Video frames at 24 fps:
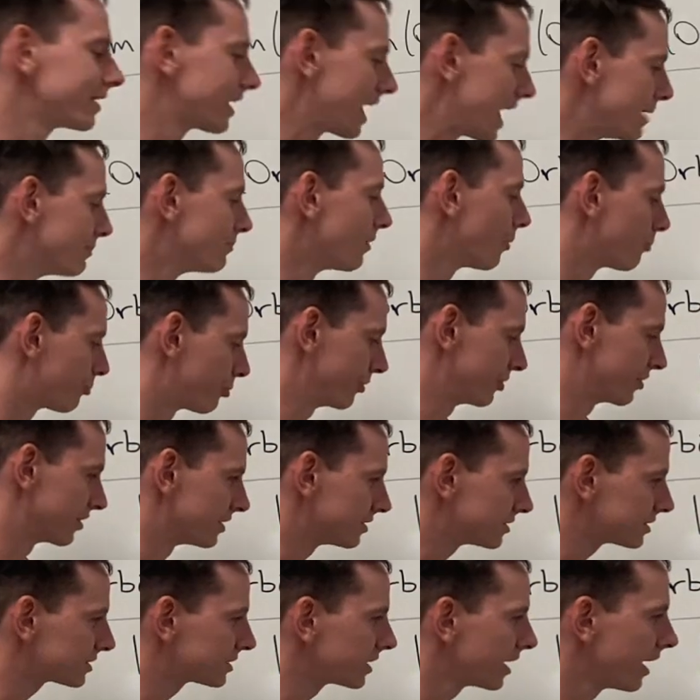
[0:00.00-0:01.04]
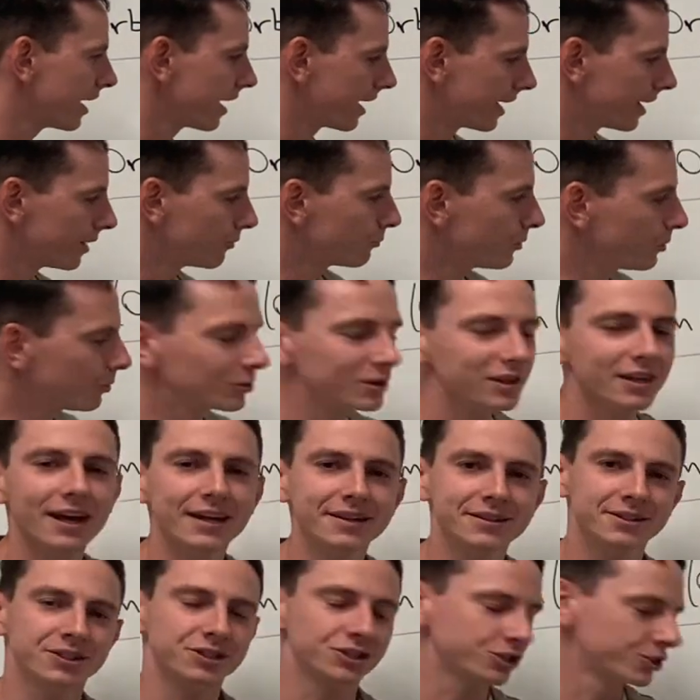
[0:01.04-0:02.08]
came up with this, and we would
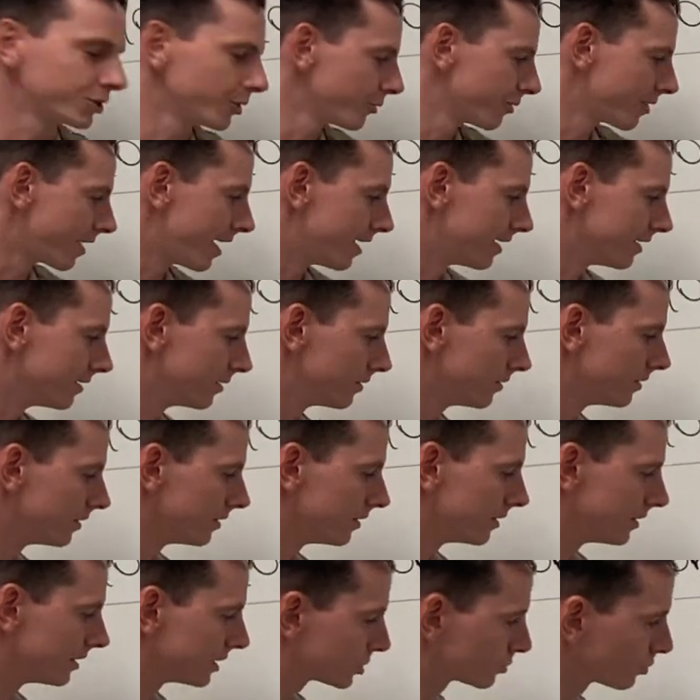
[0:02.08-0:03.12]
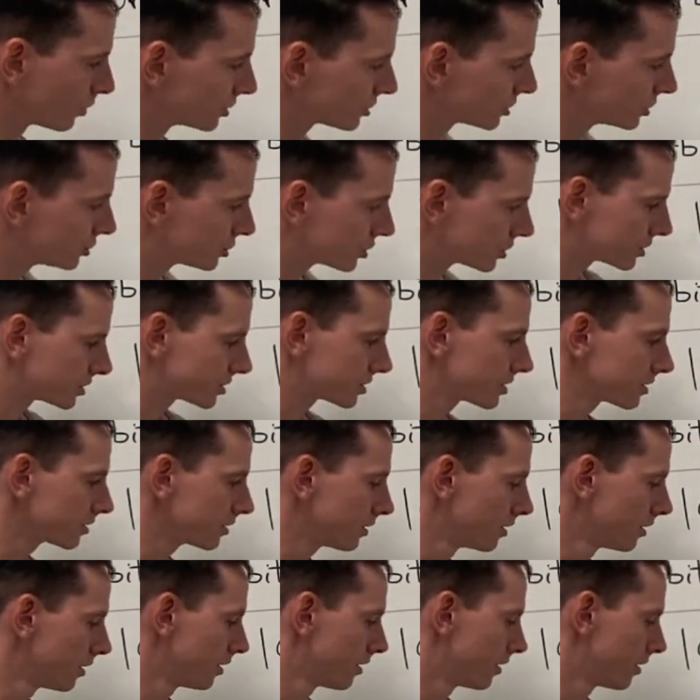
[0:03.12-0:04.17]
like to show that this wasn't just
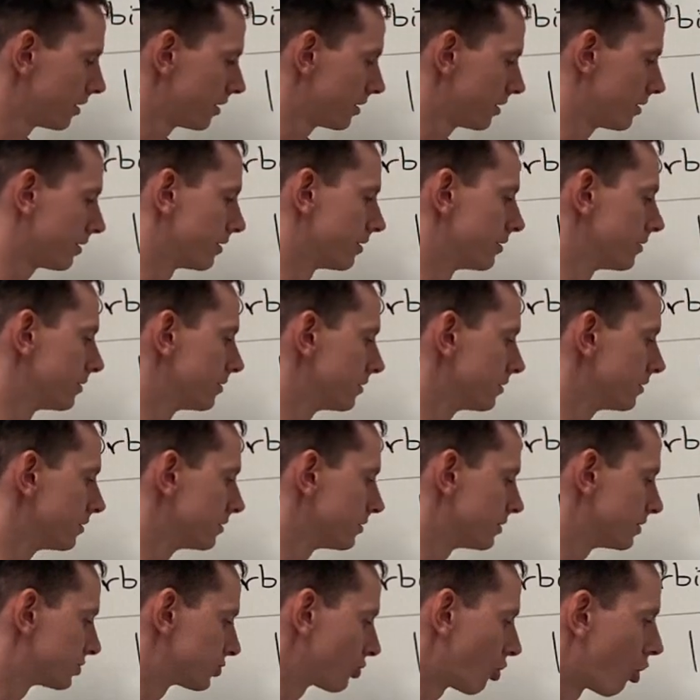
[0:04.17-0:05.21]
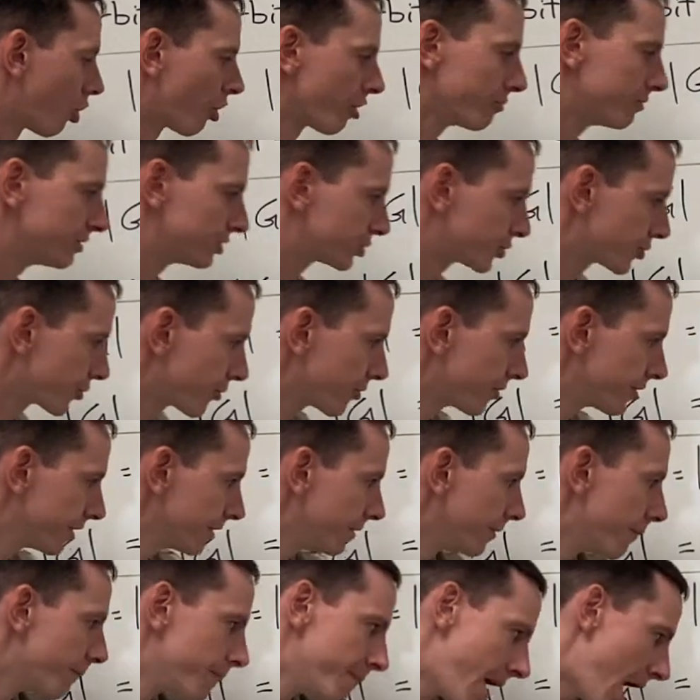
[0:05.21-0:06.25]
this
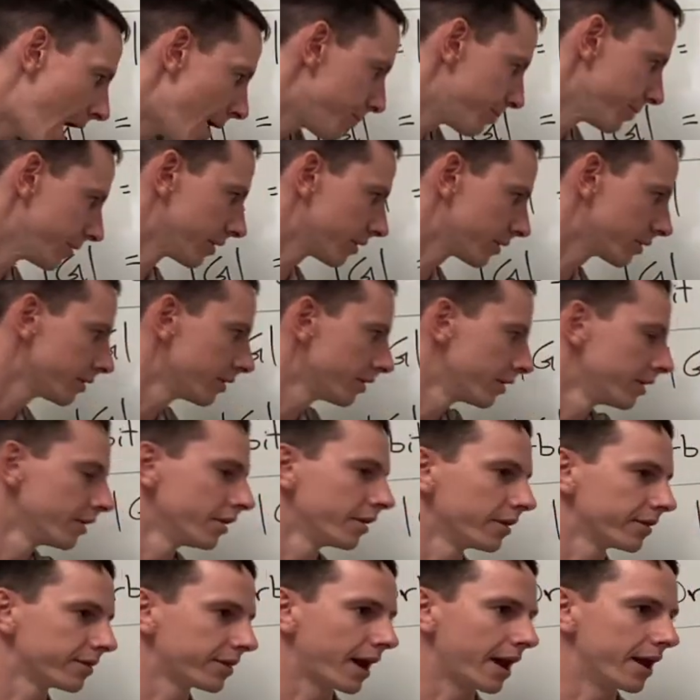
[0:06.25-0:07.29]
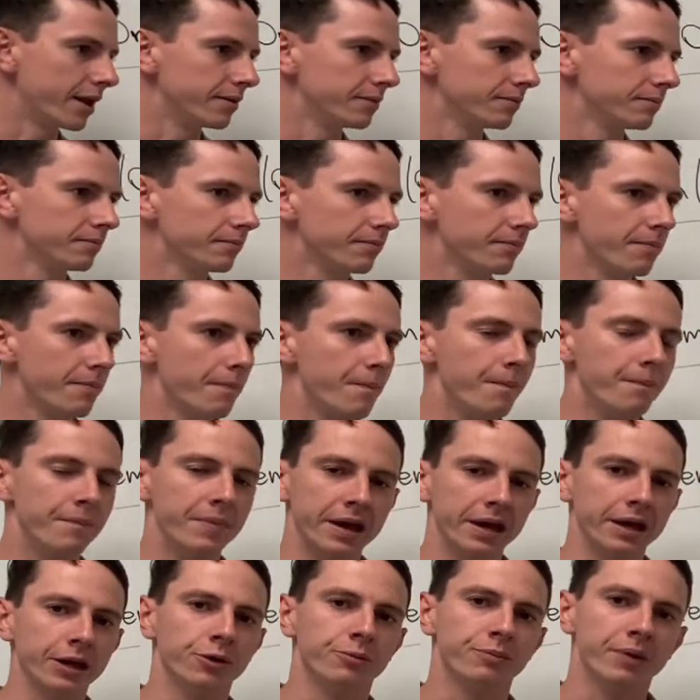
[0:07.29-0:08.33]
arbitrary mapping that
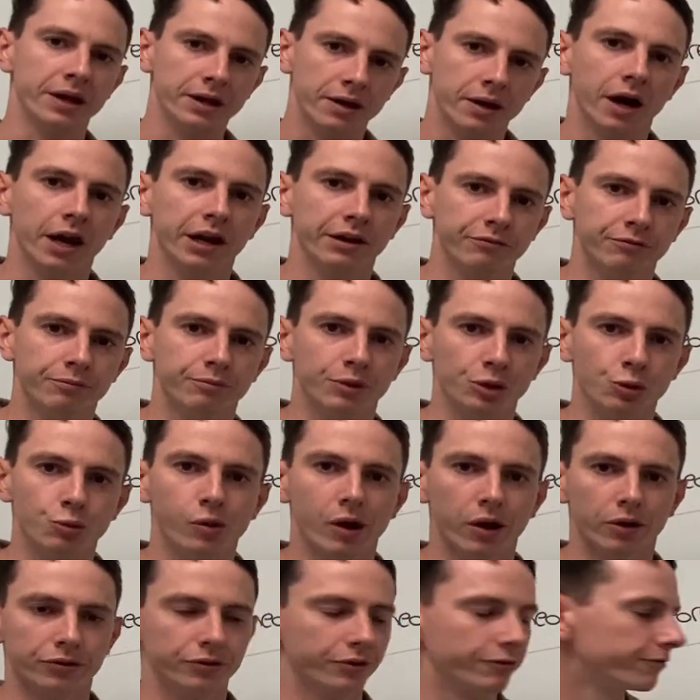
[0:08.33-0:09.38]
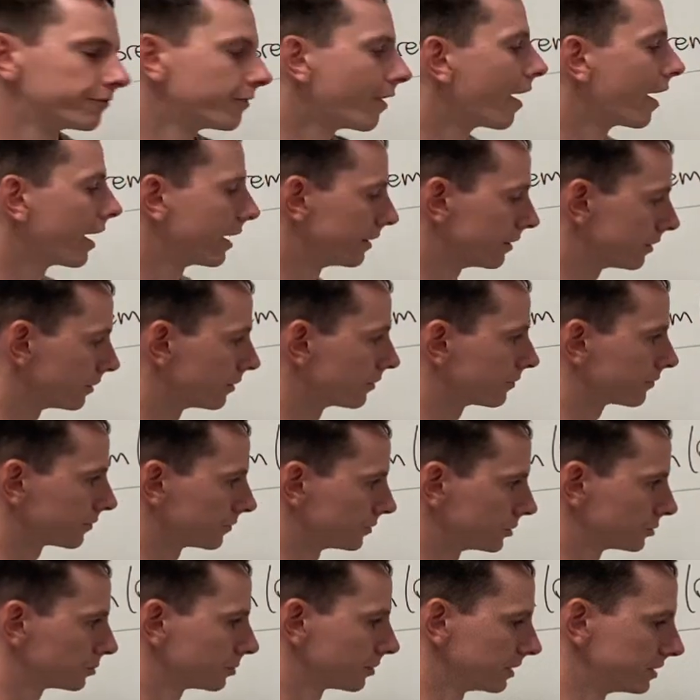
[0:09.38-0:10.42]
may or may not even be well defined in the
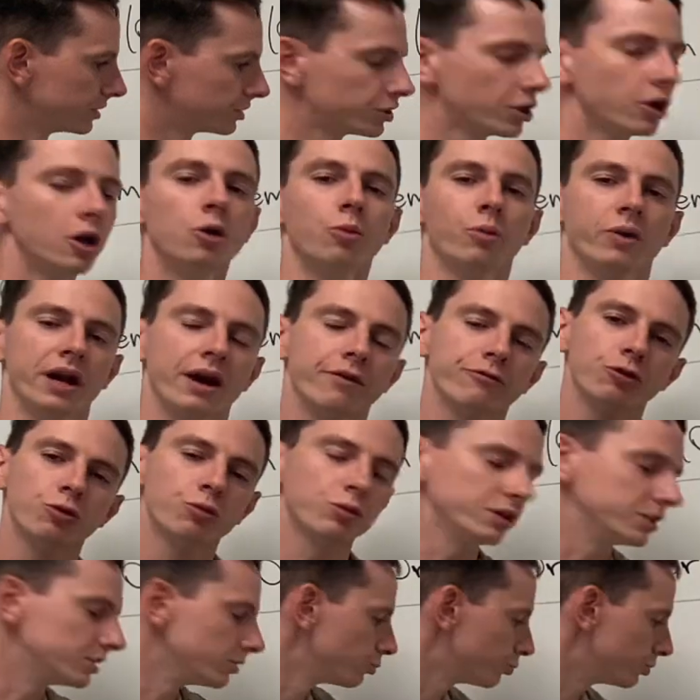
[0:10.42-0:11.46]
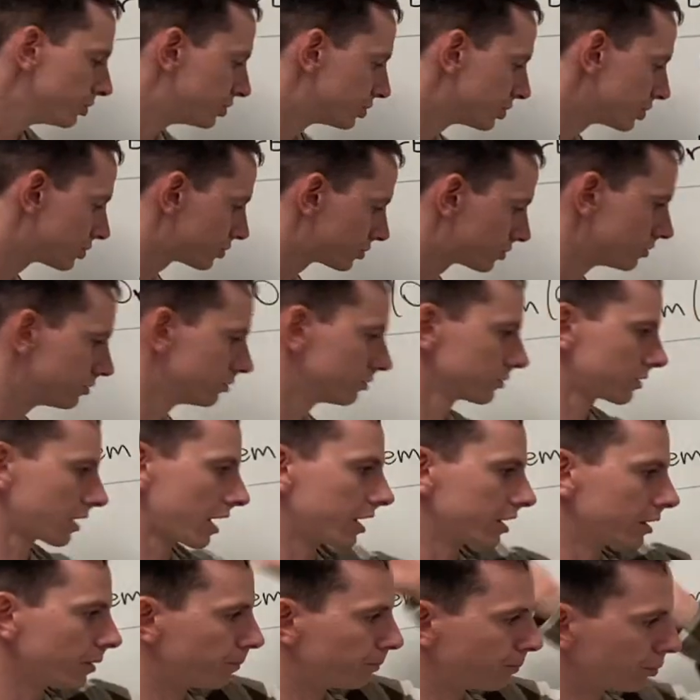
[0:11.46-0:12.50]
first place. Whenever we just
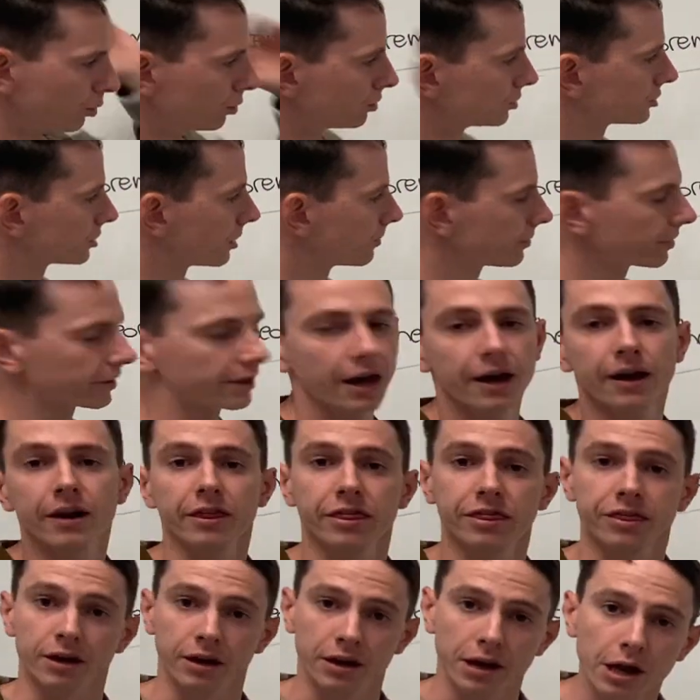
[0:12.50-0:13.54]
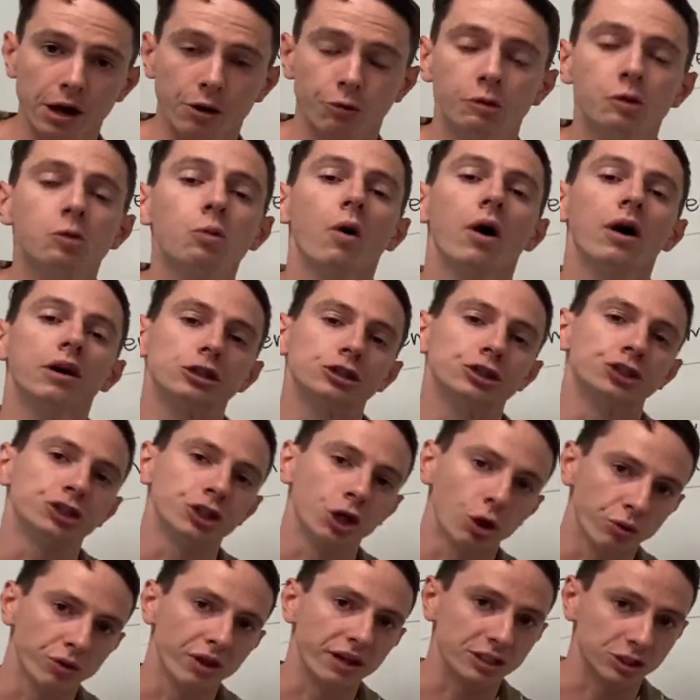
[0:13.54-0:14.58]
kind of pull something out of thin air, we want to
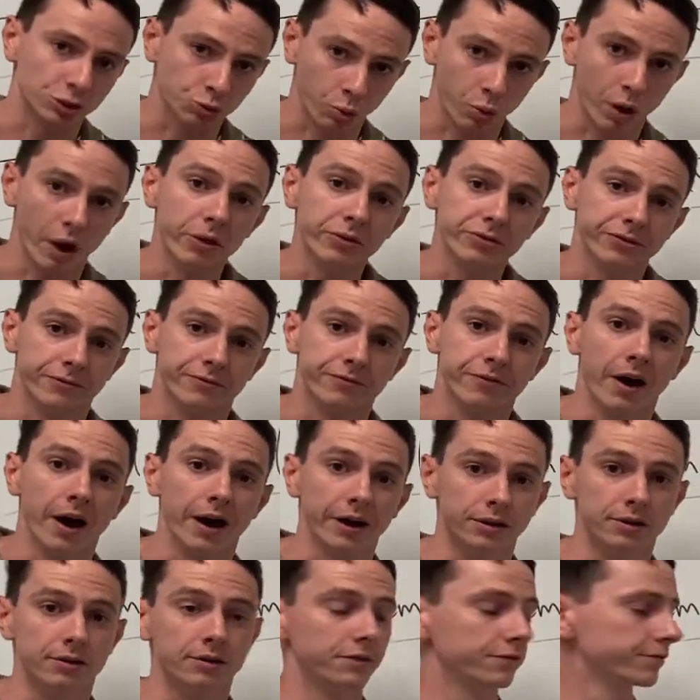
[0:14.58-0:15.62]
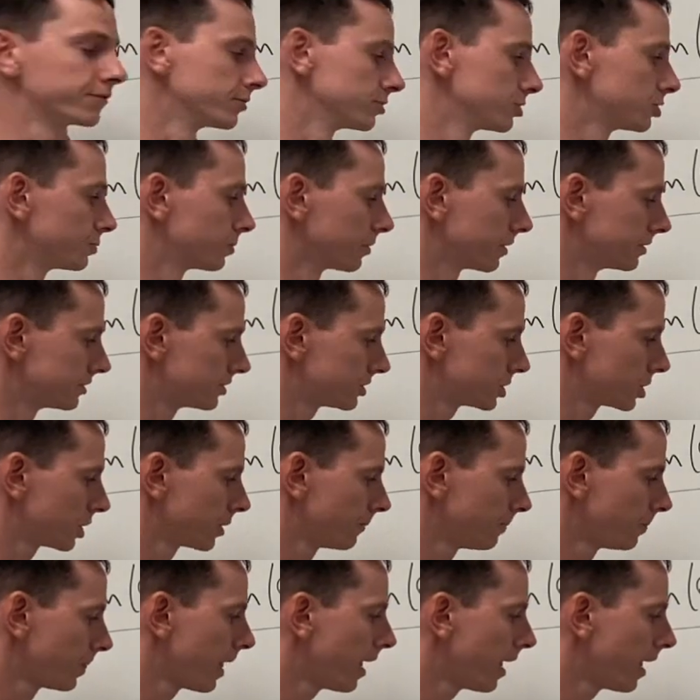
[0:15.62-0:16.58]
show that it's well defined in the first place.